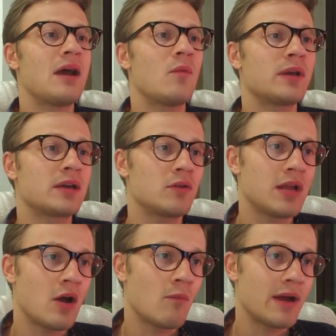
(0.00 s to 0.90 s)
then we go
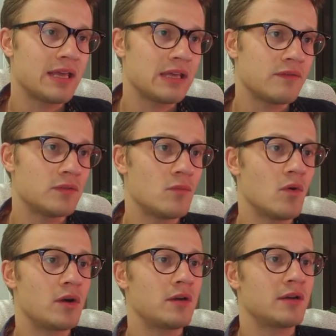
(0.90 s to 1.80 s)
down by even more.